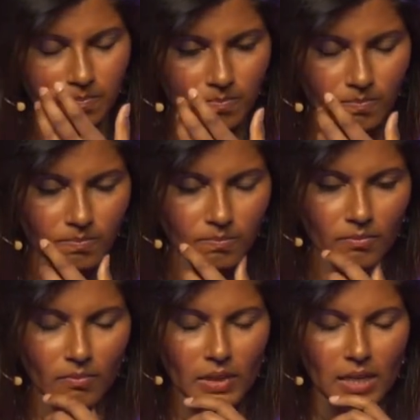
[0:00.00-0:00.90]

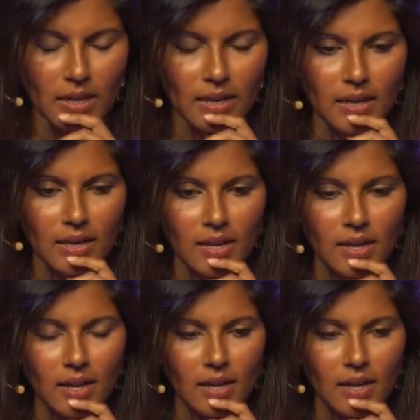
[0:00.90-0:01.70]
Nothing is said.